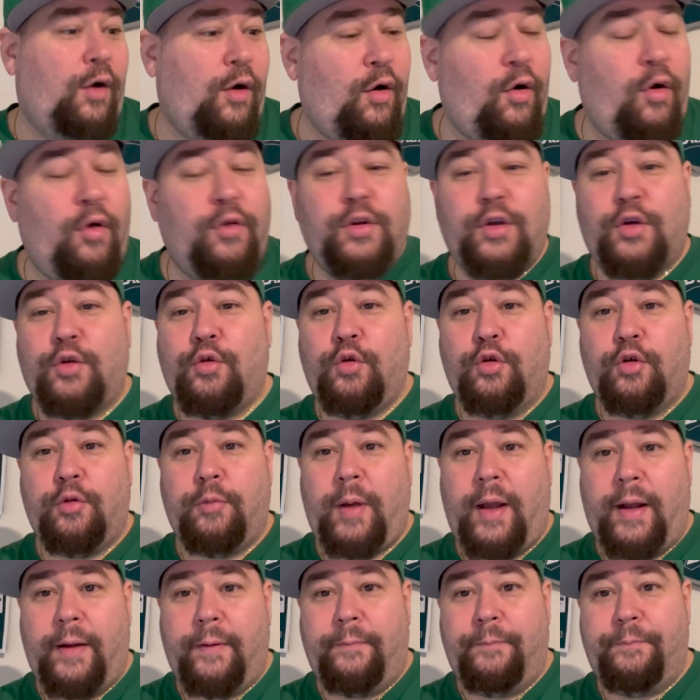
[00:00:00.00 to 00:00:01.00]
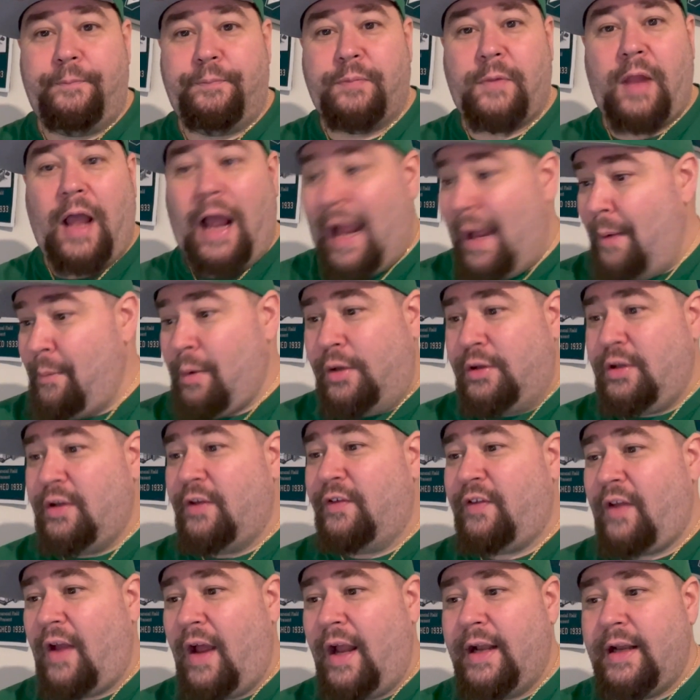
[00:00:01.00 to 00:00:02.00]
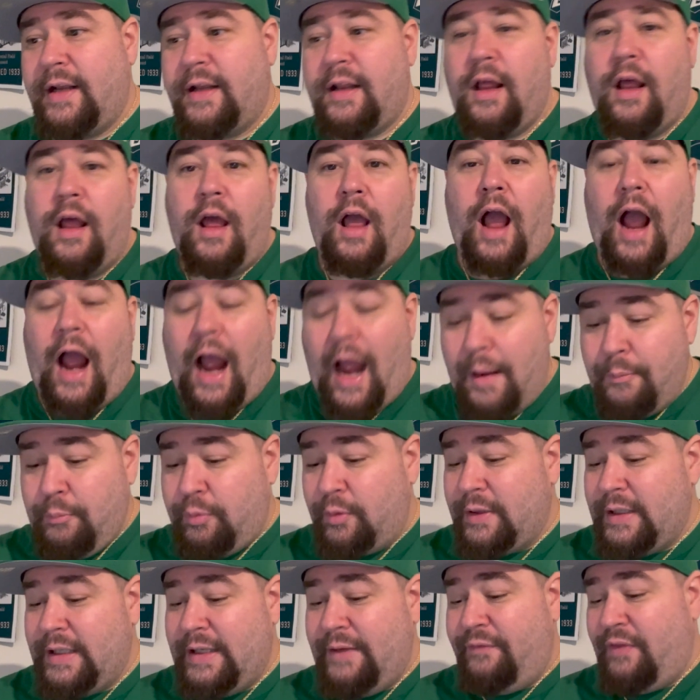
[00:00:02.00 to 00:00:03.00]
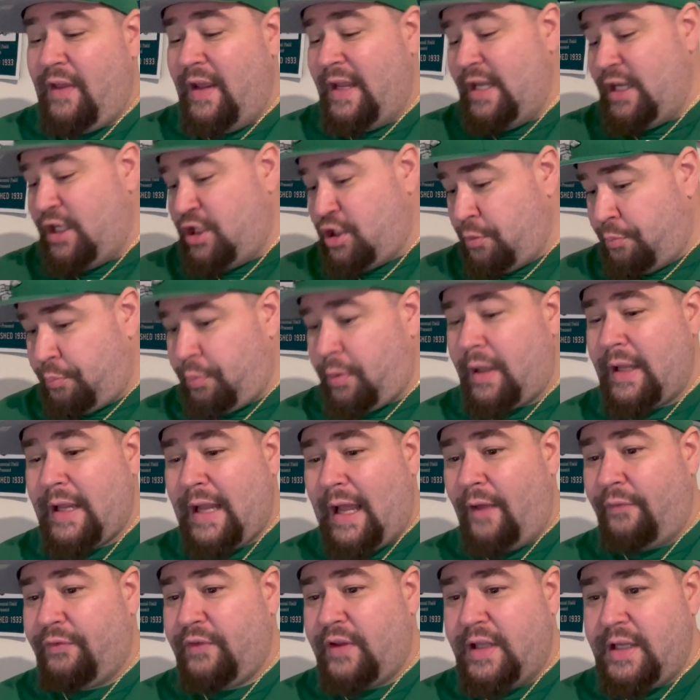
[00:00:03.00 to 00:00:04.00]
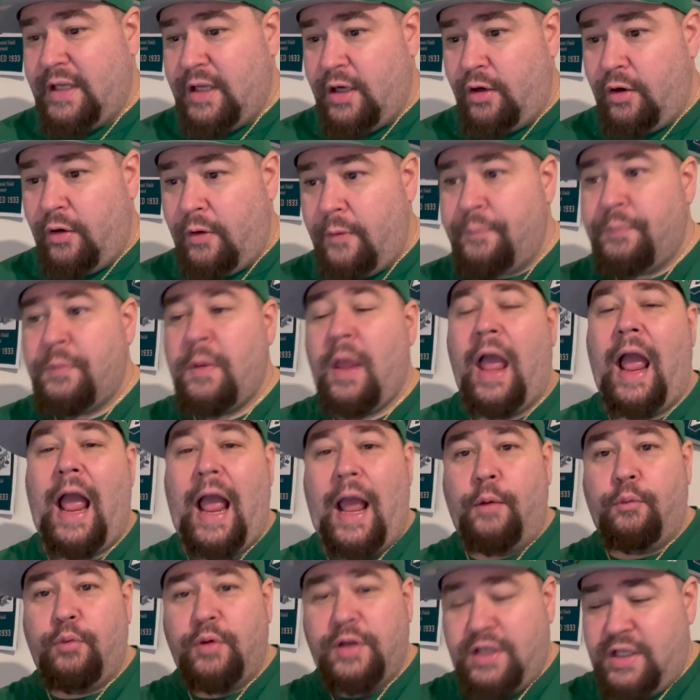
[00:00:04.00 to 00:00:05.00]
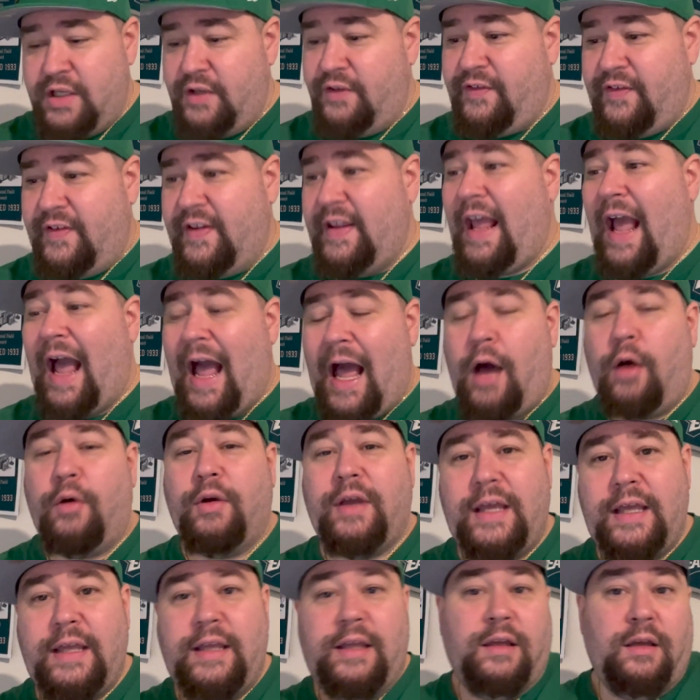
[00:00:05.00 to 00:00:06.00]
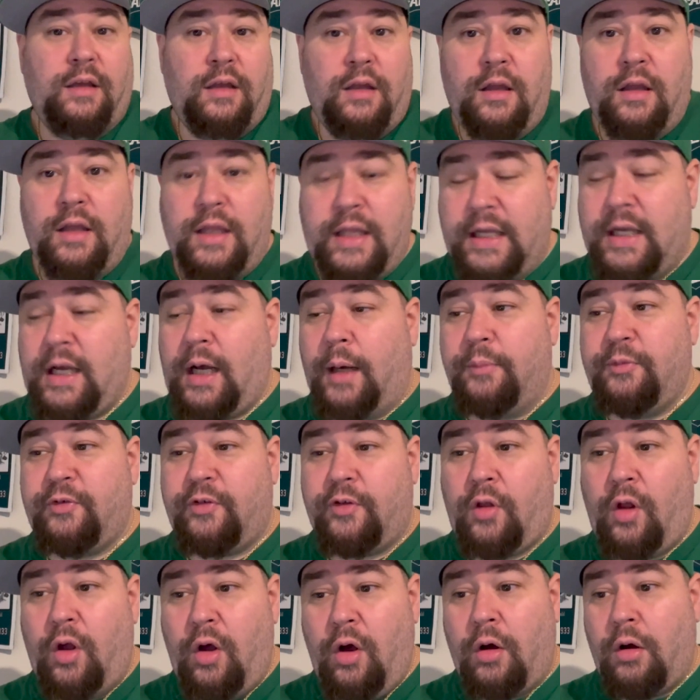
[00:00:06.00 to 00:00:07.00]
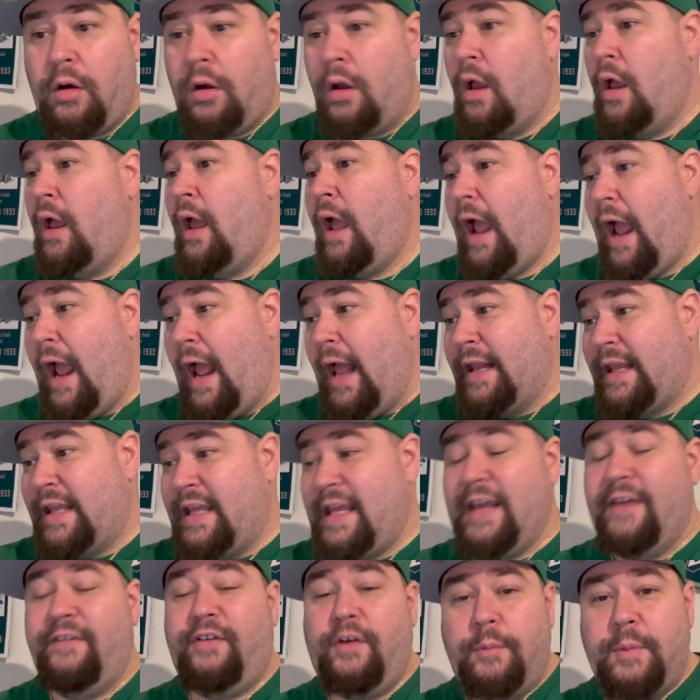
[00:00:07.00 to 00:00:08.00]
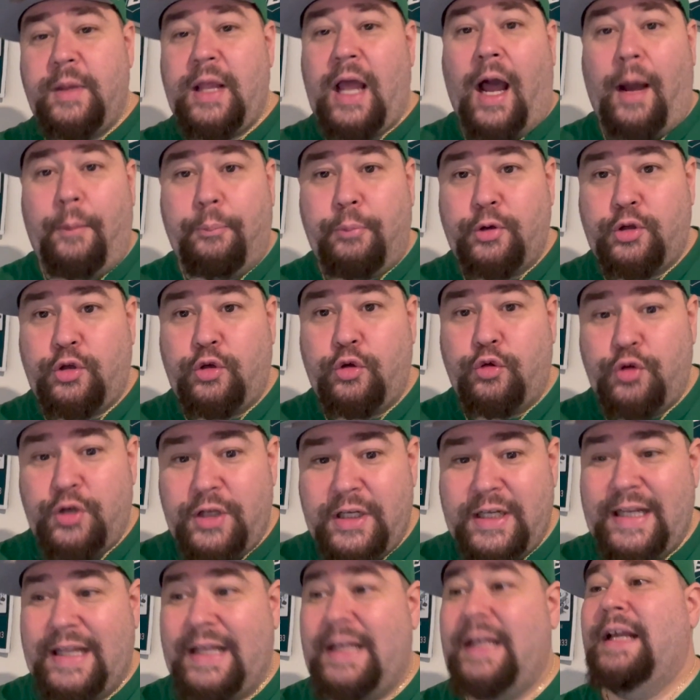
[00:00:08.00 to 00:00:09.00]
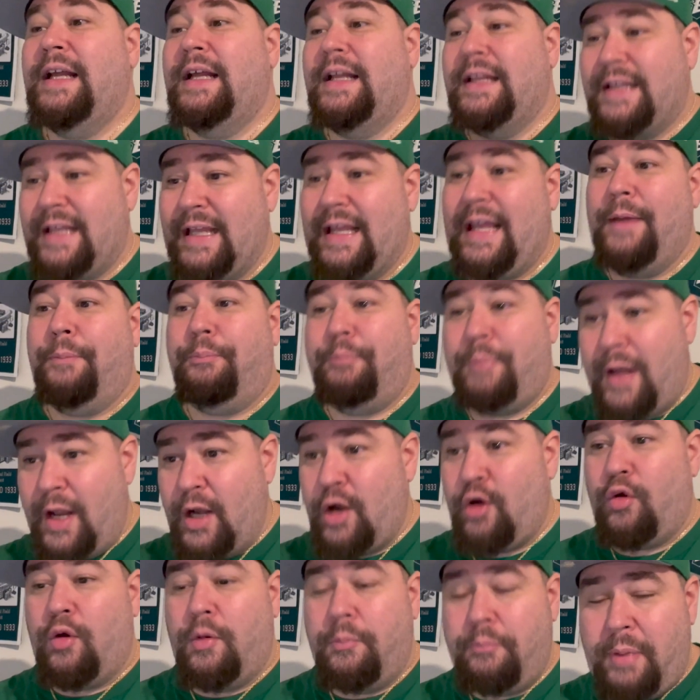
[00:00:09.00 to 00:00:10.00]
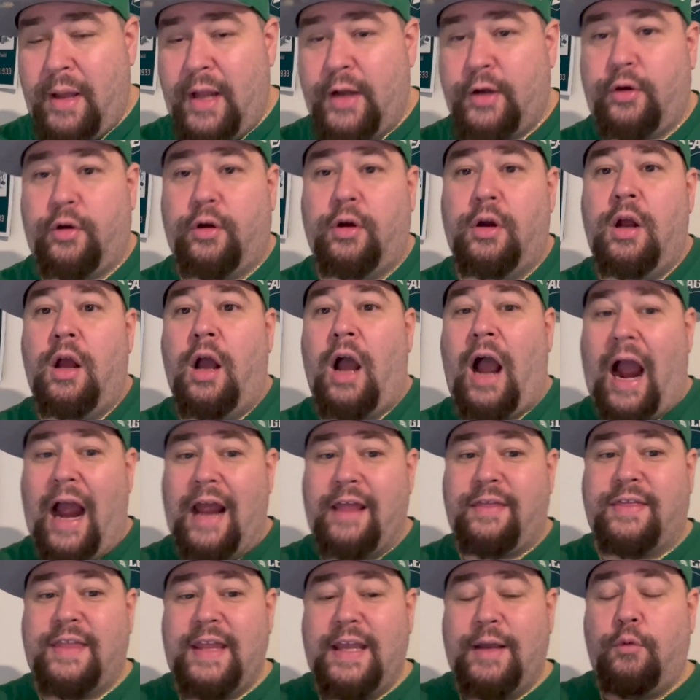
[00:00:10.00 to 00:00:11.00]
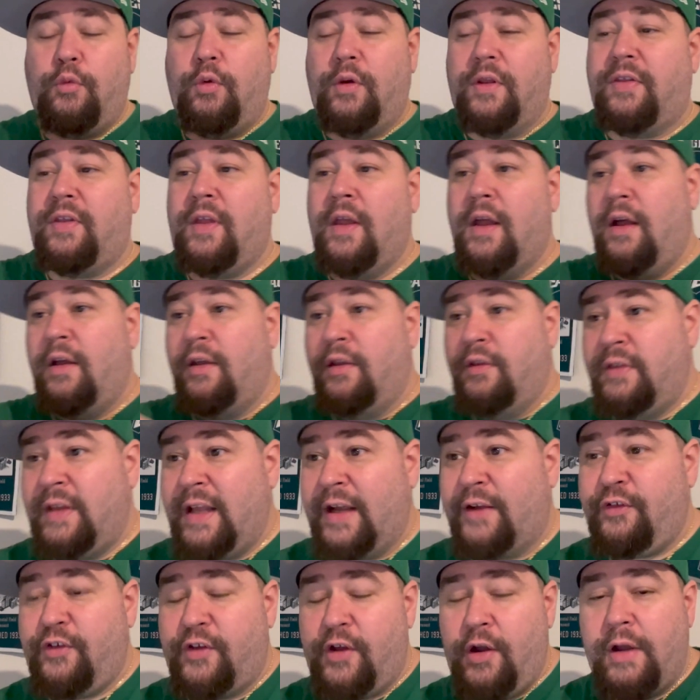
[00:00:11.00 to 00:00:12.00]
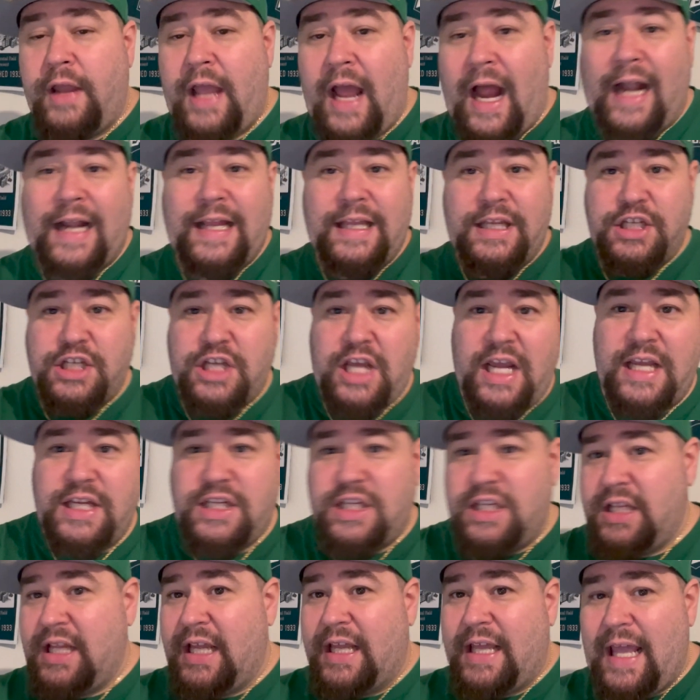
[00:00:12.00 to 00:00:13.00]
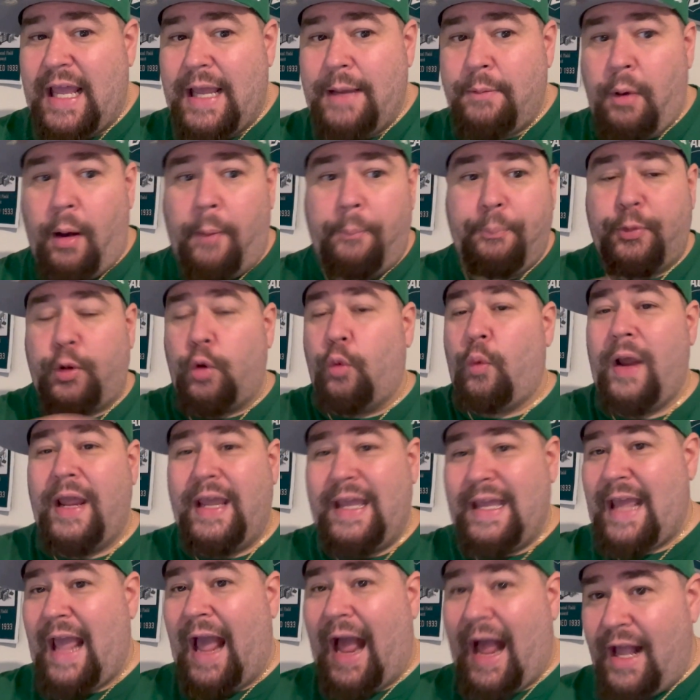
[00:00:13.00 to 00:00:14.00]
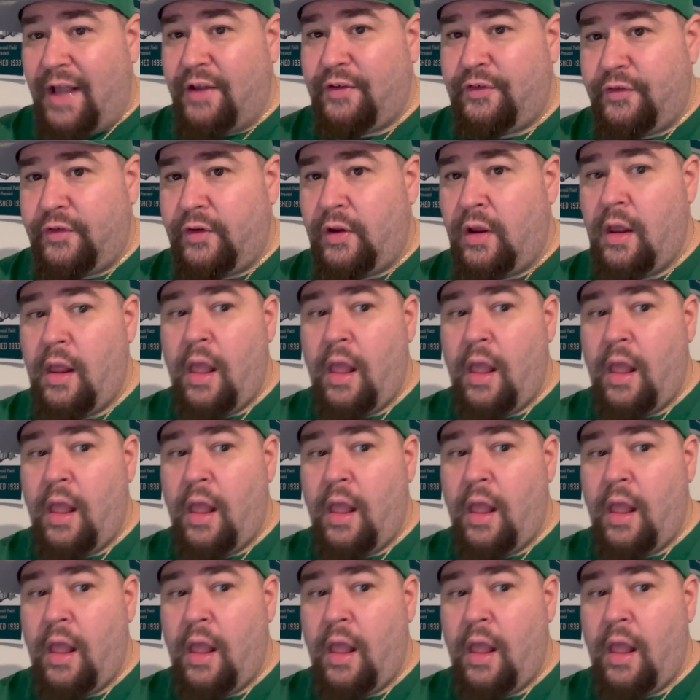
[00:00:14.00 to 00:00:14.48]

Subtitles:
on the quarterback. I am undecided. I believe that he should play out the year, and we should see how he comes along and give him the opportunity to get better and better. I think with Nick Sirianni changing the game up the way he has,